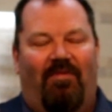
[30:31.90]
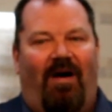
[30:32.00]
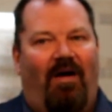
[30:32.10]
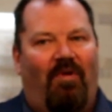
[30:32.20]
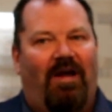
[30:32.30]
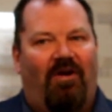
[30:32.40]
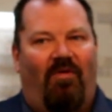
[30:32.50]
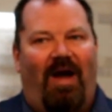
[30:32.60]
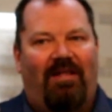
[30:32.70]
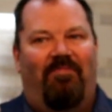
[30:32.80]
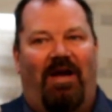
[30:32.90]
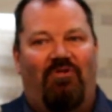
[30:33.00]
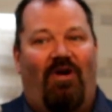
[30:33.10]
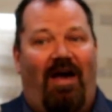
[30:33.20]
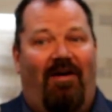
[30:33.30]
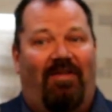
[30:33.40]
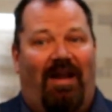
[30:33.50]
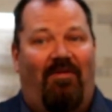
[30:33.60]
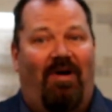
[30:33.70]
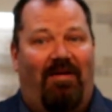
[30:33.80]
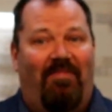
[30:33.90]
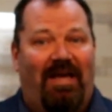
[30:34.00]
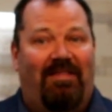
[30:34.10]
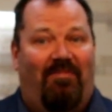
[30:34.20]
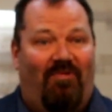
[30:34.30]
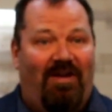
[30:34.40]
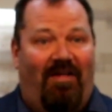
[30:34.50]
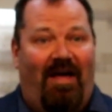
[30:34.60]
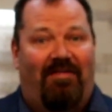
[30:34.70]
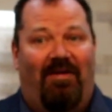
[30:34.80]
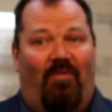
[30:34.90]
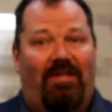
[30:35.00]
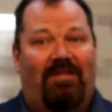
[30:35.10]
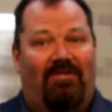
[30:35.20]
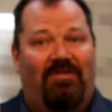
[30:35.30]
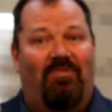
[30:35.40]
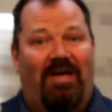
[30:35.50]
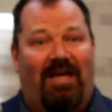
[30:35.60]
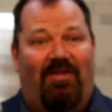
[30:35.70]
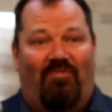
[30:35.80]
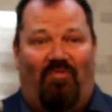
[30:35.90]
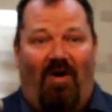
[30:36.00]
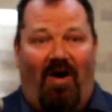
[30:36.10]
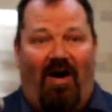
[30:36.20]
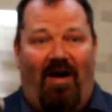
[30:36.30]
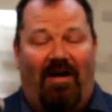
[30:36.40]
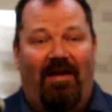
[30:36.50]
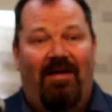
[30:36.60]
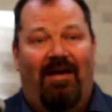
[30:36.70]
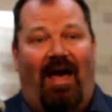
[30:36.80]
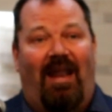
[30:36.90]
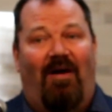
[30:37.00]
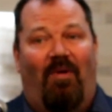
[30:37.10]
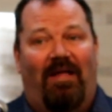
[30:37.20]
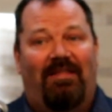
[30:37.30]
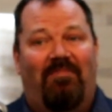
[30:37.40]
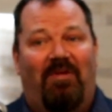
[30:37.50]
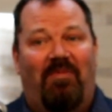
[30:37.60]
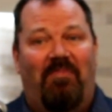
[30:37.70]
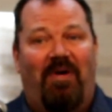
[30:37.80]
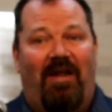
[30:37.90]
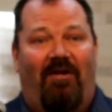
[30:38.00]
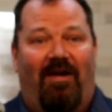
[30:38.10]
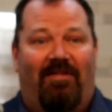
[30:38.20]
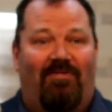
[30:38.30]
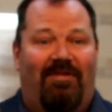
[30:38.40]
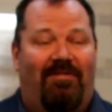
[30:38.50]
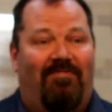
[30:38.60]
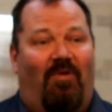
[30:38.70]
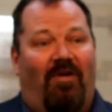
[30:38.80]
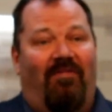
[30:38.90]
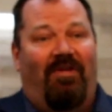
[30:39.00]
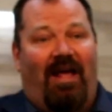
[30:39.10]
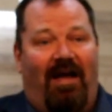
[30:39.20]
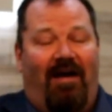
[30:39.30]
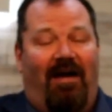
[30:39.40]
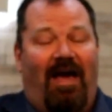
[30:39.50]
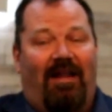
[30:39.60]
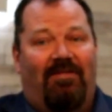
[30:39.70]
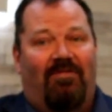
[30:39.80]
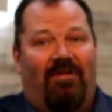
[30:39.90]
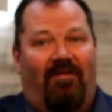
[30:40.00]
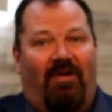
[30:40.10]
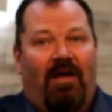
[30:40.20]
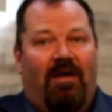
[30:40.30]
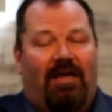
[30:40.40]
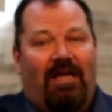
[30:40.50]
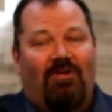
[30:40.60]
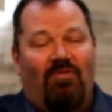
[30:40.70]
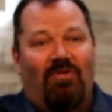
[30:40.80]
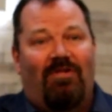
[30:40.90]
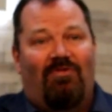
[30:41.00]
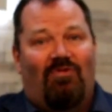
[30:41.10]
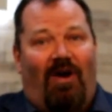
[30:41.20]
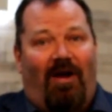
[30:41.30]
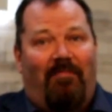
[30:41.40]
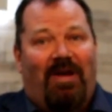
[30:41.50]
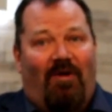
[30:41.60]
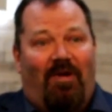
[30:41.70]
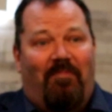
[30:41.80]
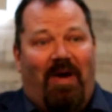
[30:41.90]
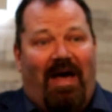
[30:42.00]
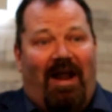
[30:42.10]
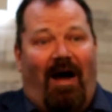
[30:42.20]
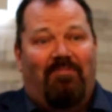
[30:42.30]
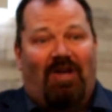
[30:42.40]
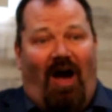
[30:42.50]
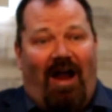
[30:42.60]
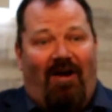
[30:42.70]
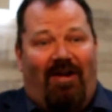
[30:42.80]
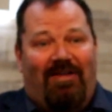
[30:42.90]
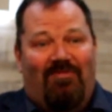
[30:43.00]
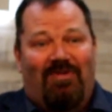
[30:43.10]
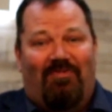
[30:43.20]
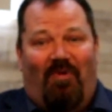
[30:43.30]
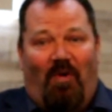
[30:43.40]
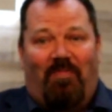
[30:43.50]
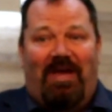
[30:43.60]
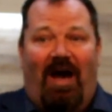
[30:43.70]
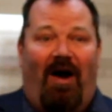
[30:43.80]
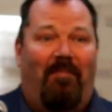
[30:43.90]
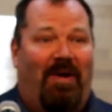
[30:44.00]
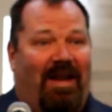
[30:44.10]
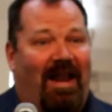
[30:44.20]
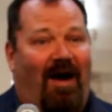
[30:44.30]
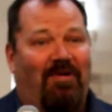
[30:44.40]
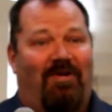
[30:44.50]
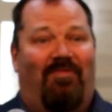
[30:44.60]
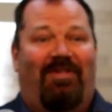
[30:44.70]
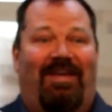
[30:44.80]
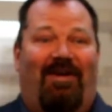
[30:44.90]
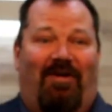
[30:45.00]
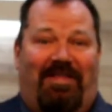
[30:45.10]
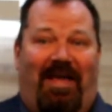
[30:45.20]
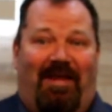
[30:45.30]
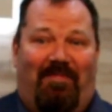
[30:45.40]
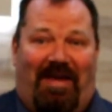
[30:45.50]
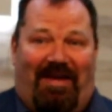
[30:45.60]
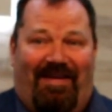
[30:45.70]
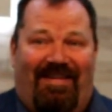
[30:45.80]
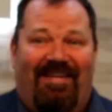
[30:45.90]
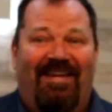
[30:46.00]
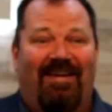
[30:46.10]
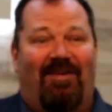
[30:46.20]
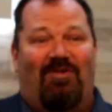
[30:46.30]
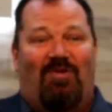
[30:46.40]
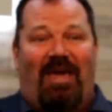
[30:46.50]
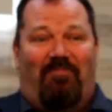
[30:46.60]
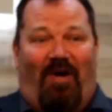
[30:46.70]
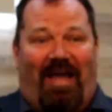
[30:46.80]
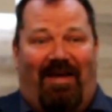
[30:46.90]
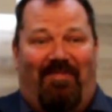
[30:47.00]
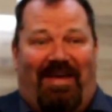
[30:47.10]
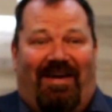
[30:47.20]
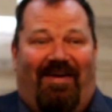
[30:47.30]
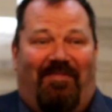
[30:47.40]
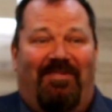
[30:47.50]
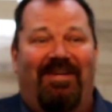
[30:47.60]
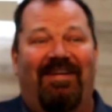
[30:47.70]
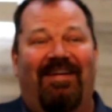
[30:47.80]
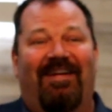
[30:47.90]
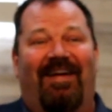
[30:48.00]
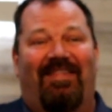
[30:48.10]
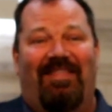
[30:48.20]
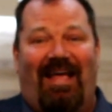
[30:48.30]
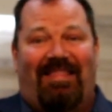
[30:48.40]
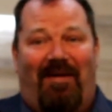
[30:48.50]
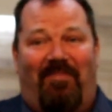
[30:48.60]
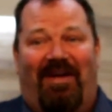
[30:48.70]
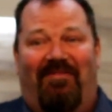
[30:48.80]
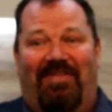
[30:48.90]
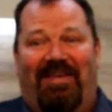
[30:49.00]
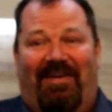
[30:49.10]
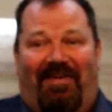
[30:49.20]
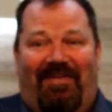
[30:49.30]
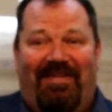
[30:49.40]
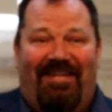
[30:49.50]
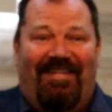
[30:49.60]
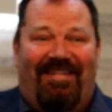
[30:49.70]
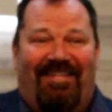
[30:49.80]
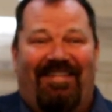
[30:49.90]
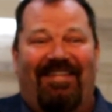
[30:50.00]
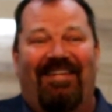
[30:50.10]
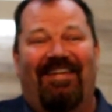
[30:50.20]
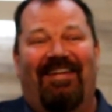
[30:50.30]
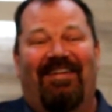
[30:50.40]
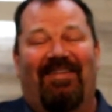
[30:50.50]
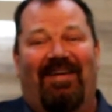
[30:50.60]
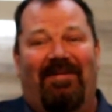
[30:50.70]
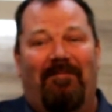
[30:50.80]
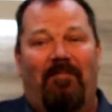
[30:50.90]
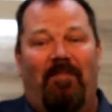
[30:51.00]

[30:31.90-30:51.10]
well, I want to correct my child and I want to make them realize that what they're doing is wrong and I want them to be better. It's just more of an attitude of, can you just shut up and go to bed? I'm tired and you just woke me up and now you're really irritating me because you keep waking me up. It's not that big of a deal. Okay?